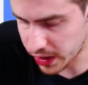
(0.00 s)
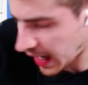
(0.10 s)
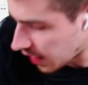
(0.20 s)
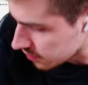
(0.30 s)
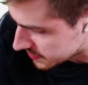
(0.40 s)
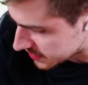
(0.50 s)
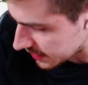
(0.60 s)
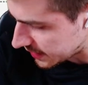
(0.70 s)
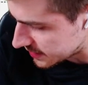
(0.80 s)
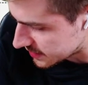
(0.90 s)
helps
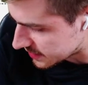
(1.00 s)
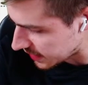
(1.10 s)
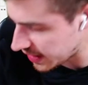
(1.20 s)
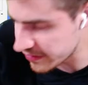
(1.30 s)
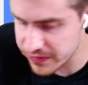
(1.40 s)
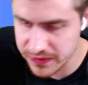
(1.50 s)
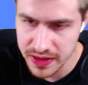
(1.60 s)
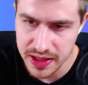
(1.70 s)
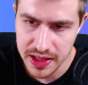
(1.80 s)
is if